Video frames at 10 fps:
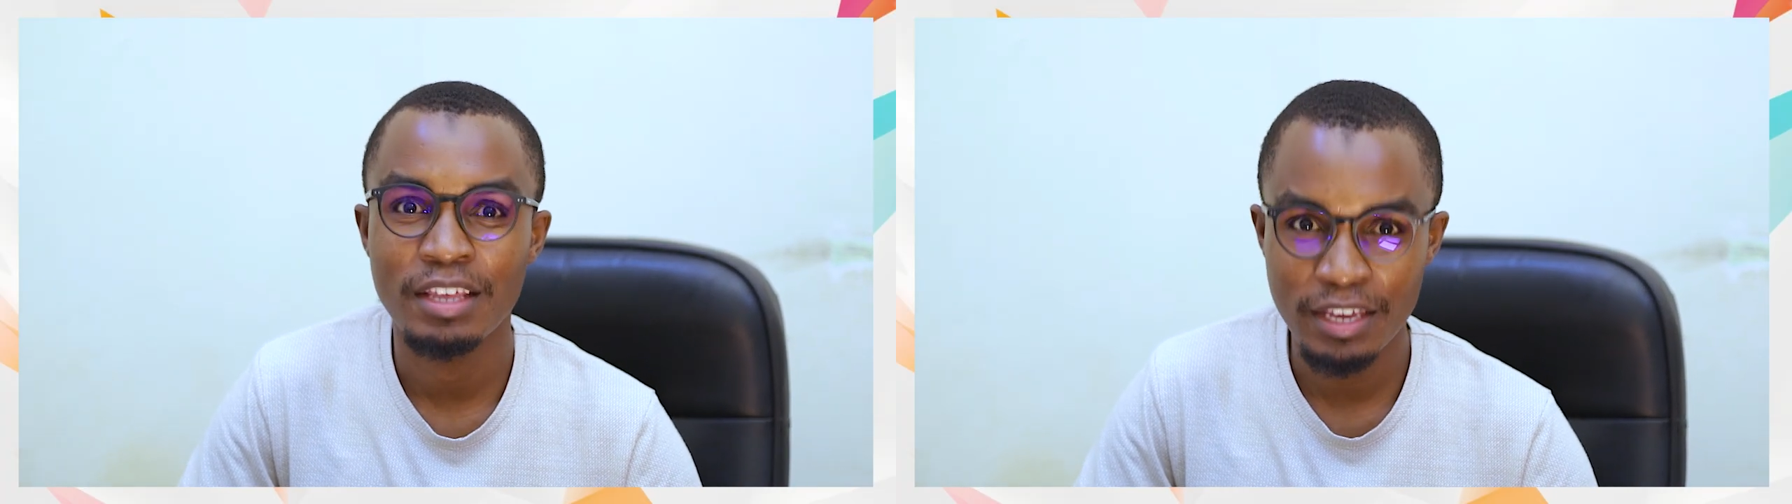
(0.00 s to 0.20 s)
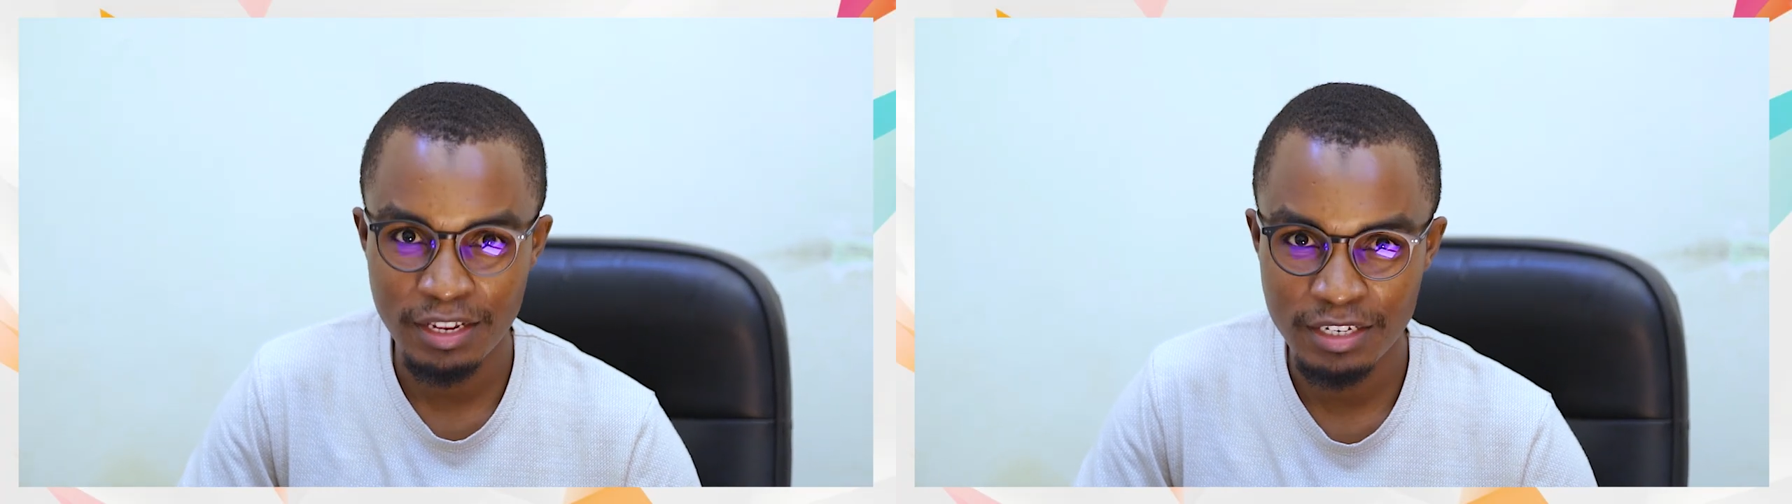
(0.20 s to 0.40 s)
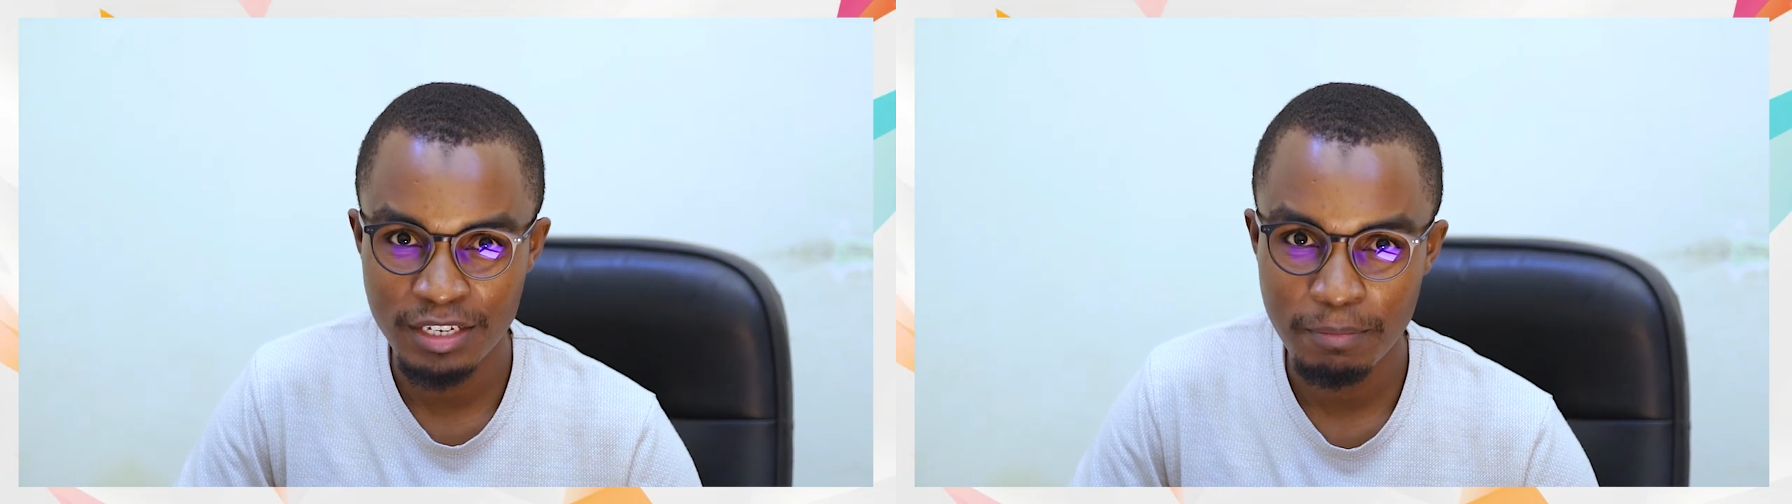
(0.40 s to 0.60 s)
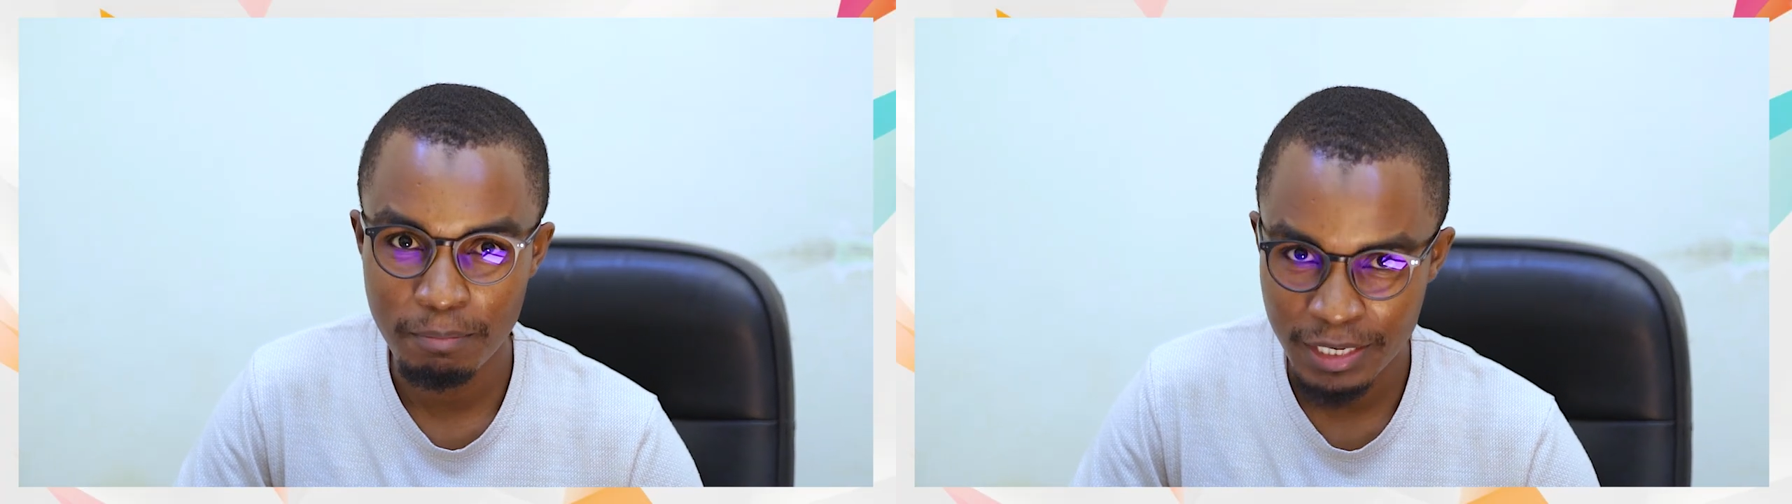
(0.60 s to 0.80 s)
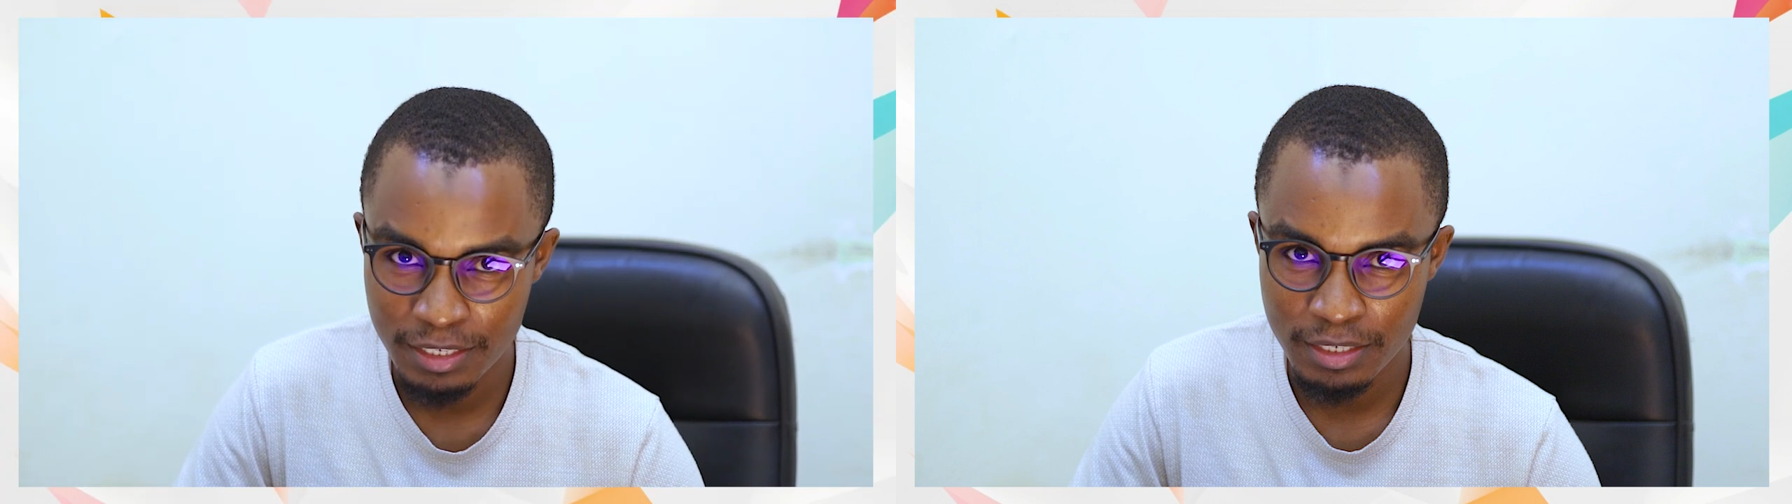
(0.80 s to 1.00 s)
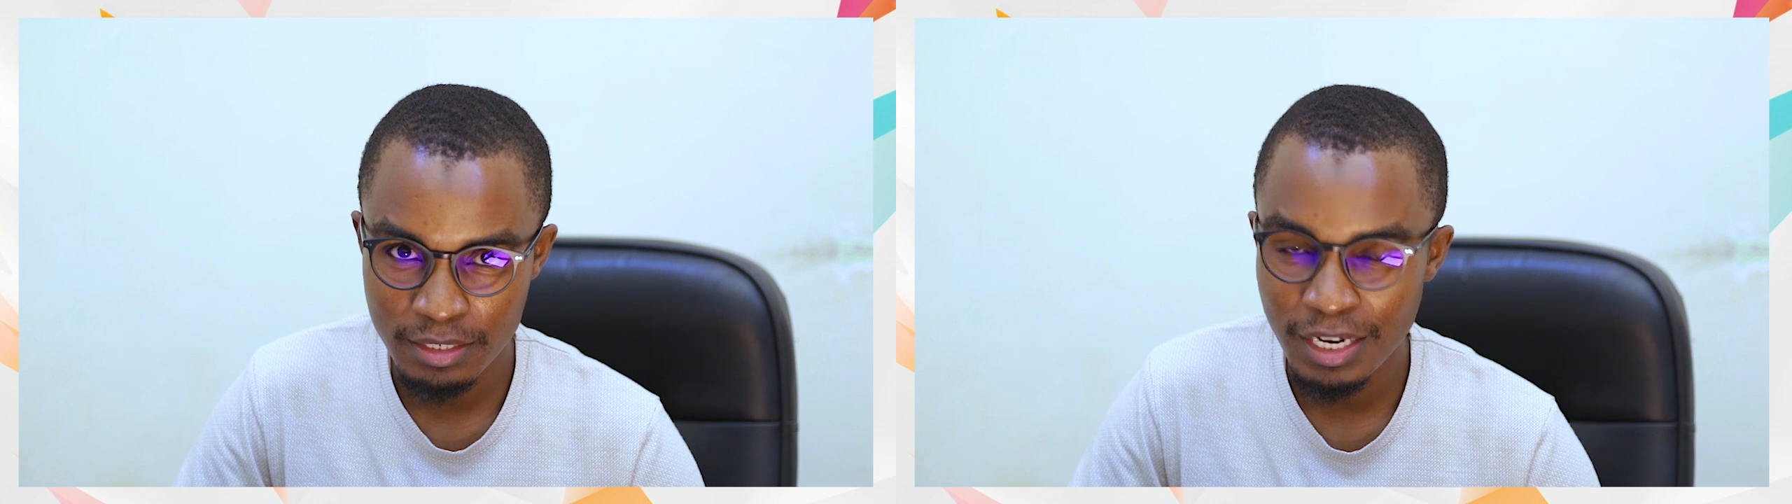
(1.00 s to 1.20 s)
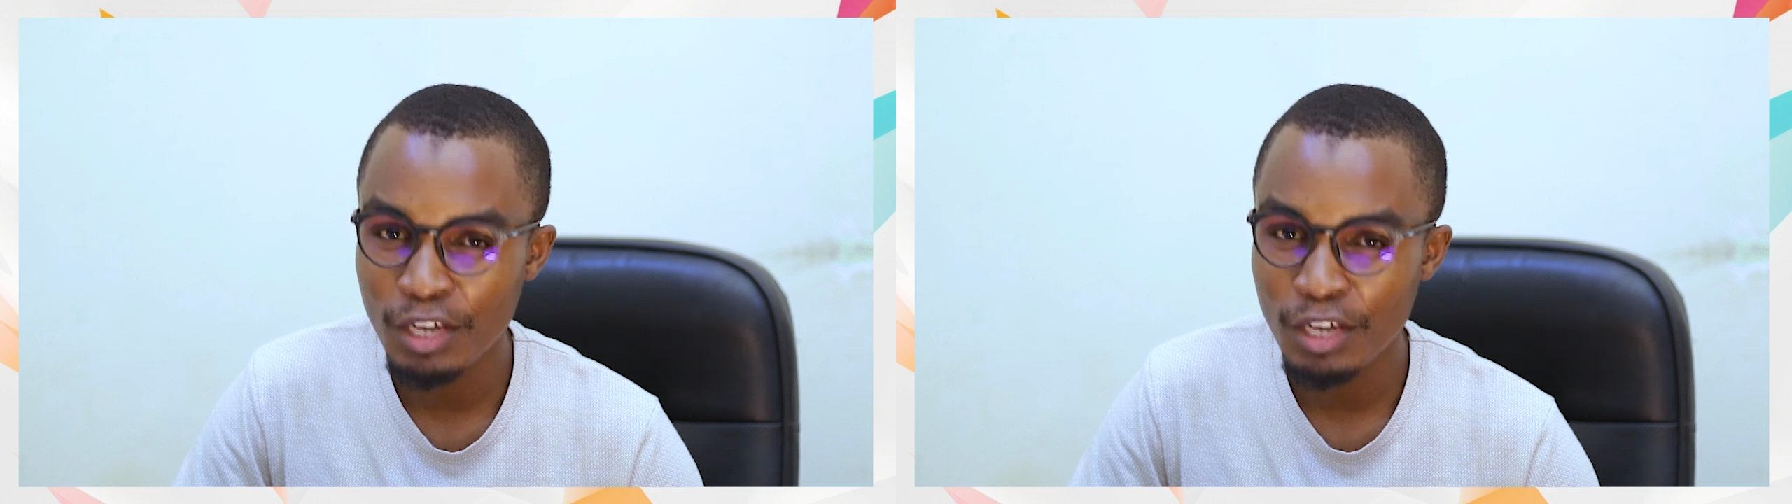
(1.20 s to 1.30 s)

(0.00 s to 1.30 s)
the editing mindset.